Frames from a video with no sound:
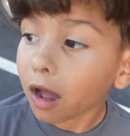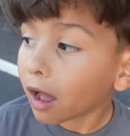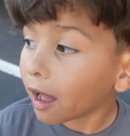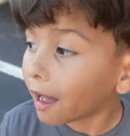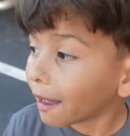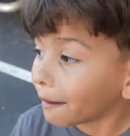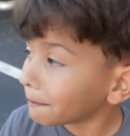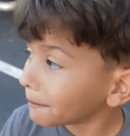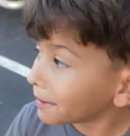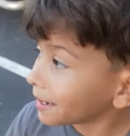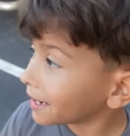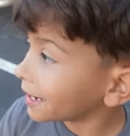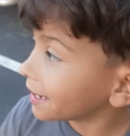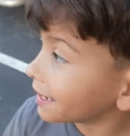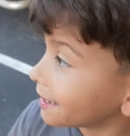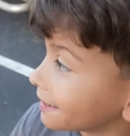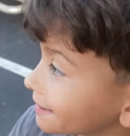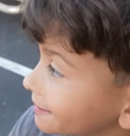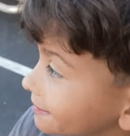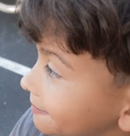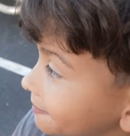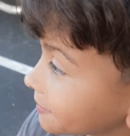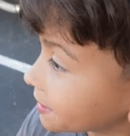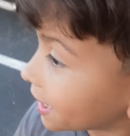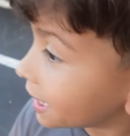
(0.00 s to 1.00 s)
I
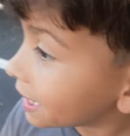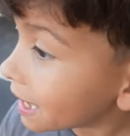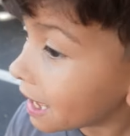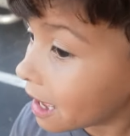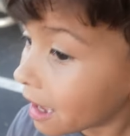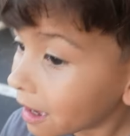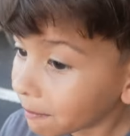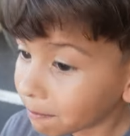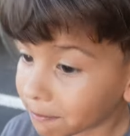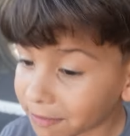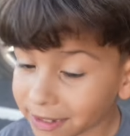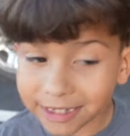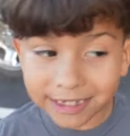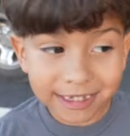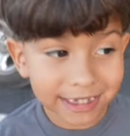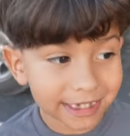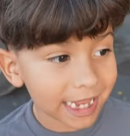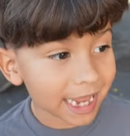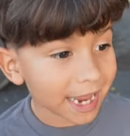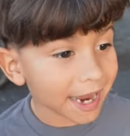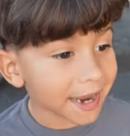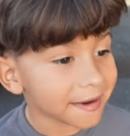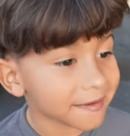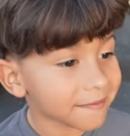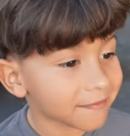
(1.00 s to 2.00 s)
mean, be
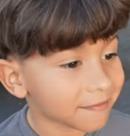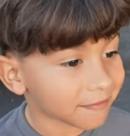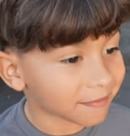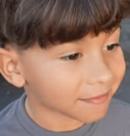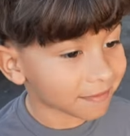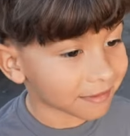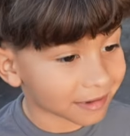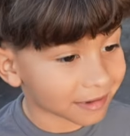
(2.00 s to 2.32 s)
safe.